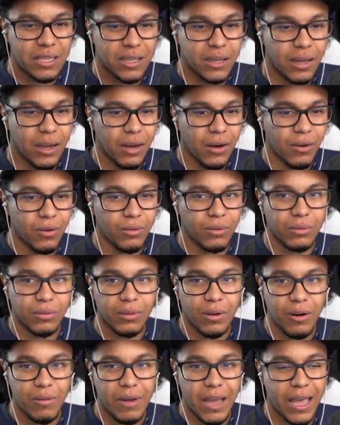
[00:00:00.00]
Oh,
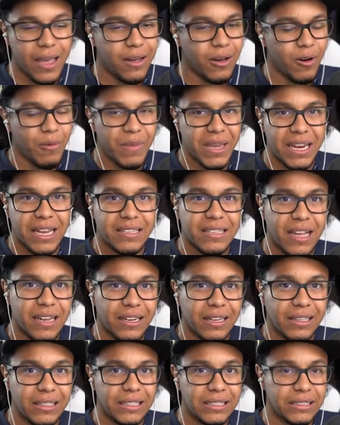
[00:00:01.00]
okay, on me, that's kind
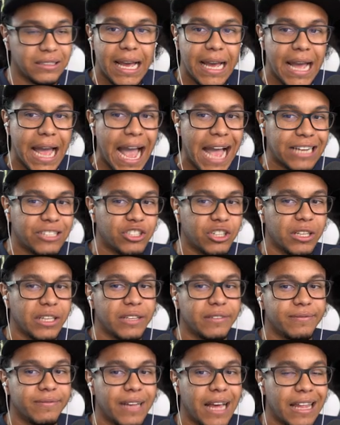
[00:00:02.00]
of clean.
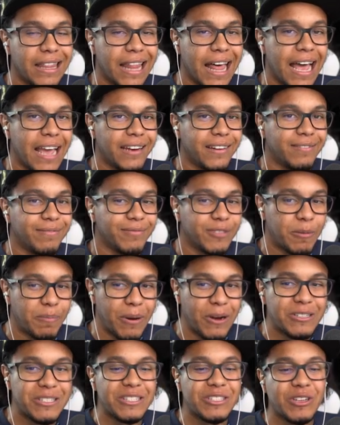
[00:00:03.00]
Actually, I lied. The
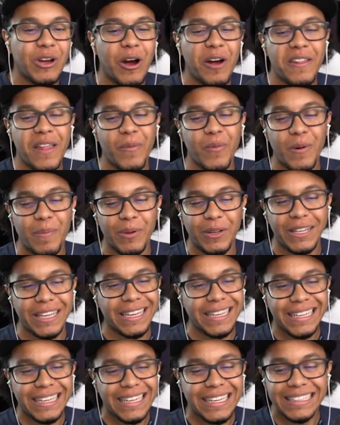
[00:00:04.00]
person's car that we're
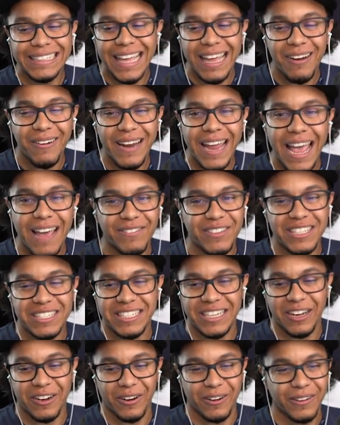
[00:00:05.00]
building, they don't have the
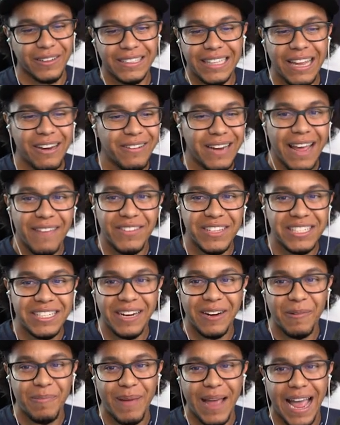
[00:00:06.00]
sticker. They don't have the
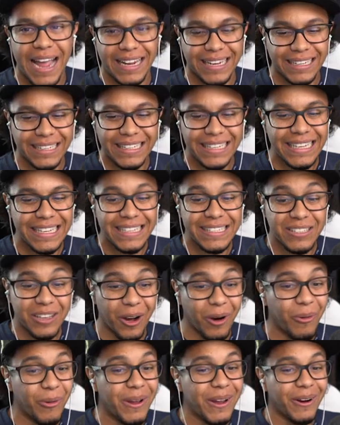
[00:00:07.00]
sticker pack.
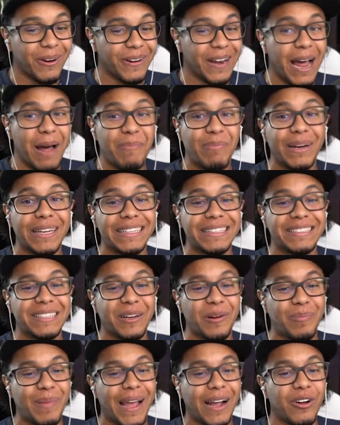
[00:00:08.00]
So we are not putting the
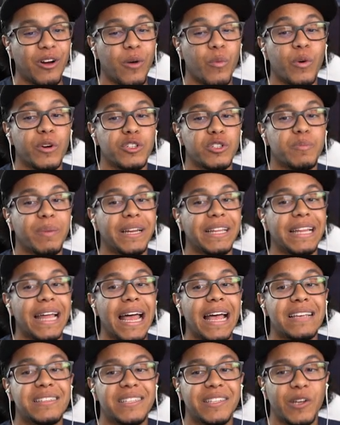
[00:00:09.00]
sticker pack on. We're just putting the
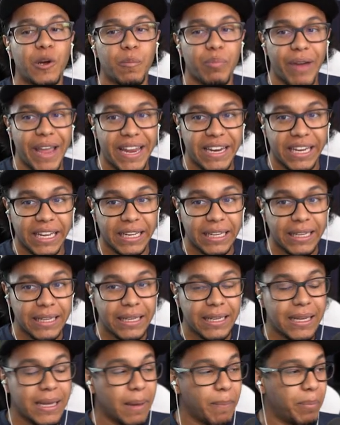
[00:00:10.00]
STO branding.
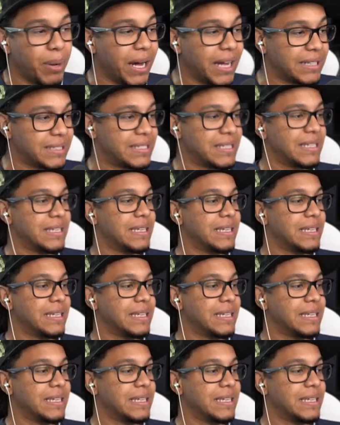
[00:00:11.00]
But